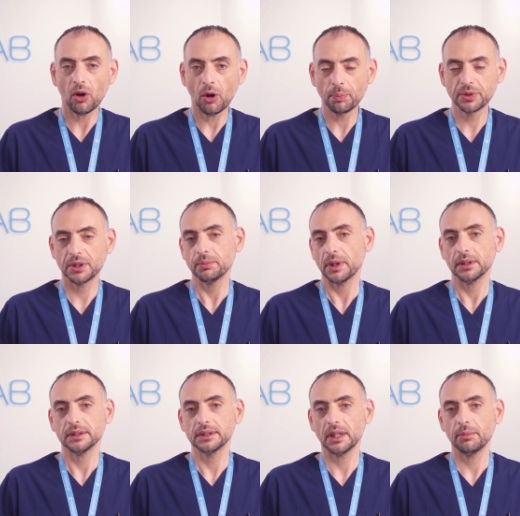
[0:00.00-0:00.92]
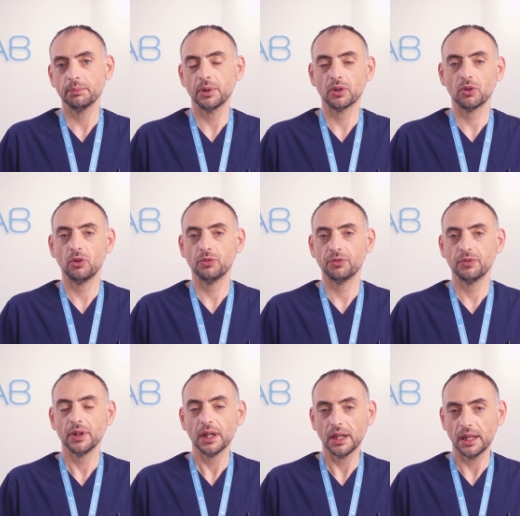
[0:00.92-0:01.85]
optimal number of
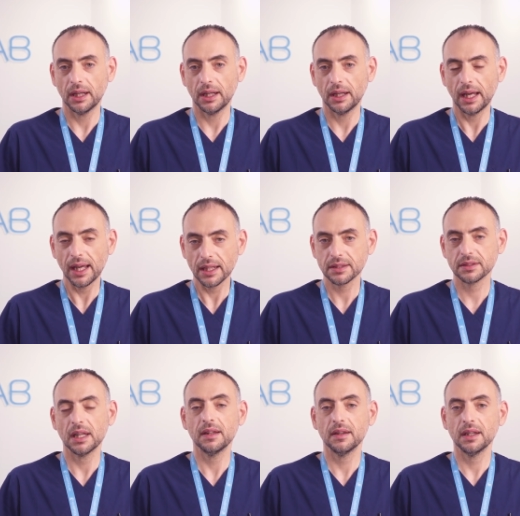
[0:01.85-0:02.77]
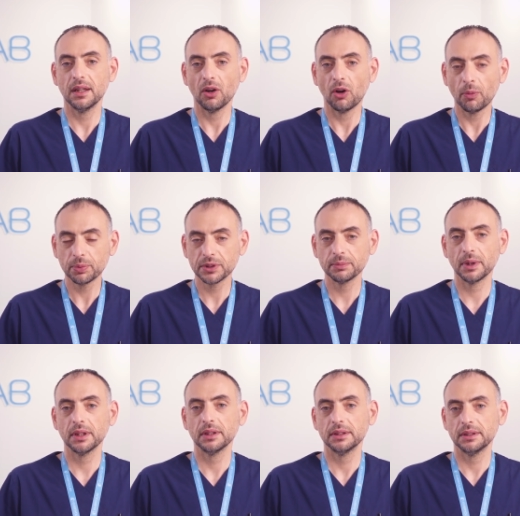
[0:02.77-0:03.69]
uh, eggs and the
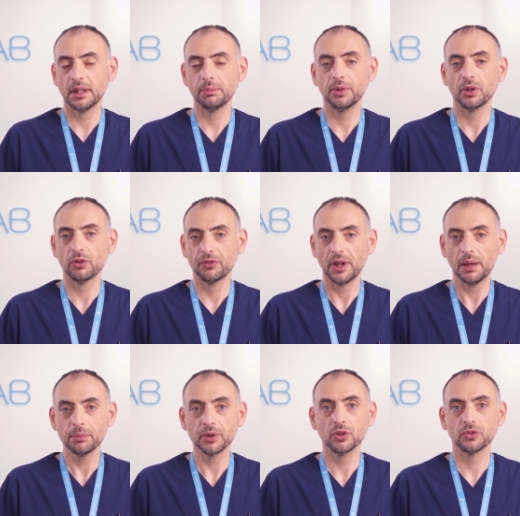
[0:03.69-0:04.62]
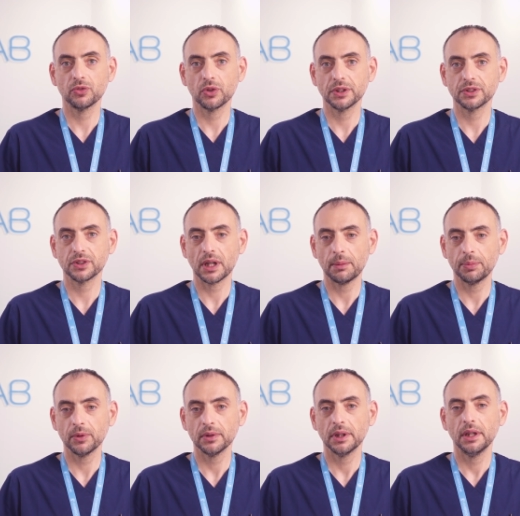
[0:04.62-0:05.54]
optimal number of embryos for each
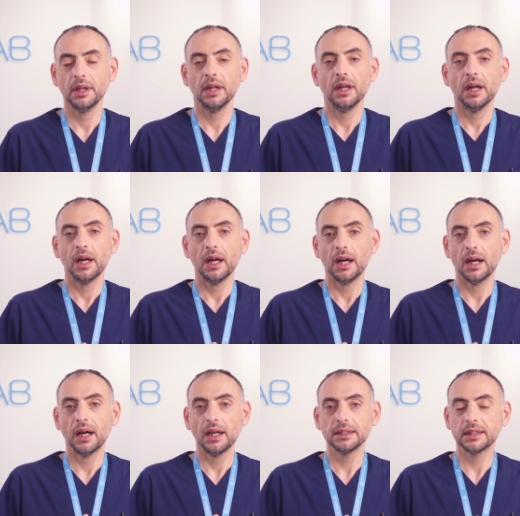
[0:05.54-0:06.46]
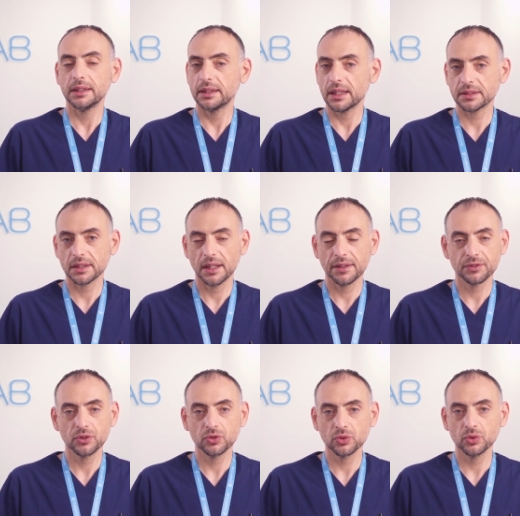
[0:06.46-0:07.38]
couple. Uh, it doesn't
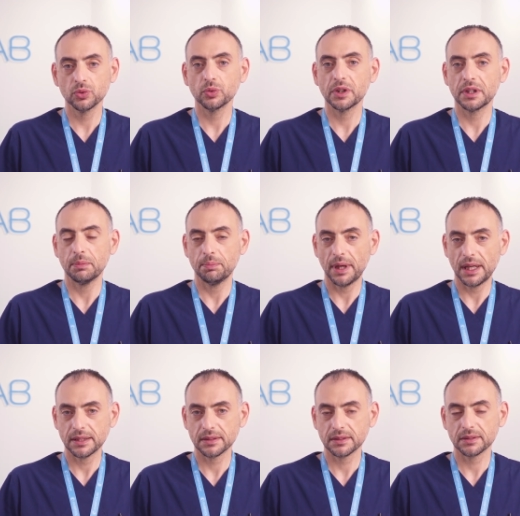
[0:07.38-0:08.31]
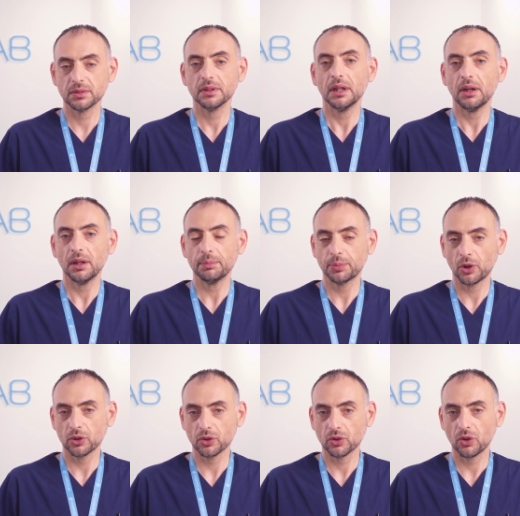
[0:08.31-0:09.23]
have to do with the best
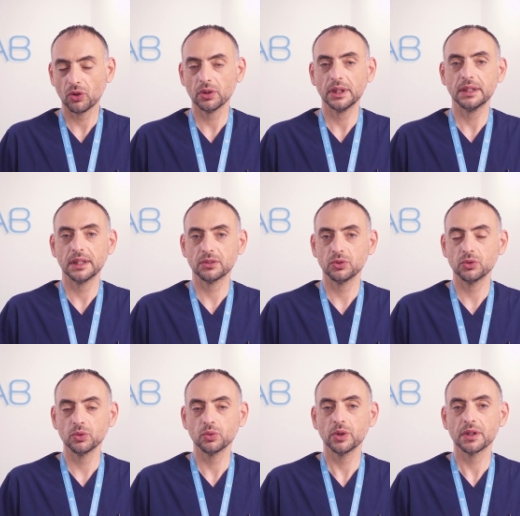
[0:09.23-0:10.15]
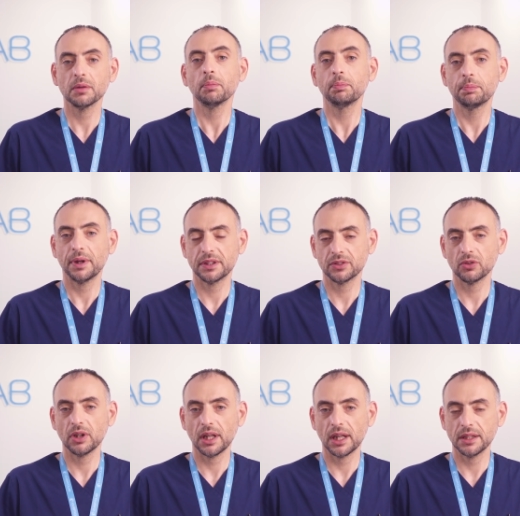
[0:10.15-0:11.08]
protocol, it has to do with
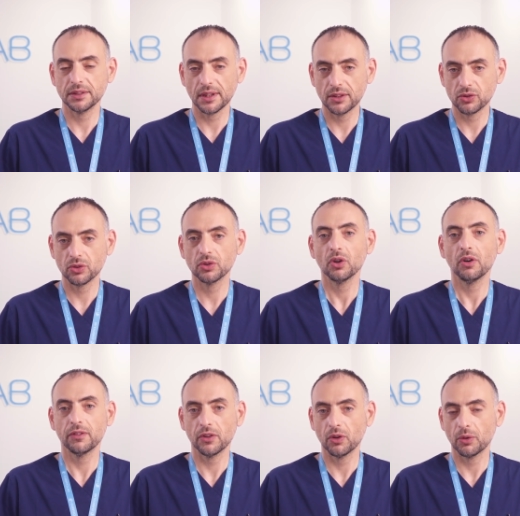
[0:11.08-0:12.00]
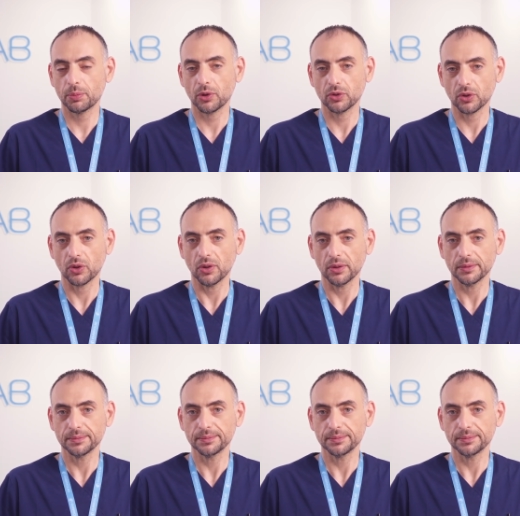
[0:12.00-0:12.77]
personalization of your protocol.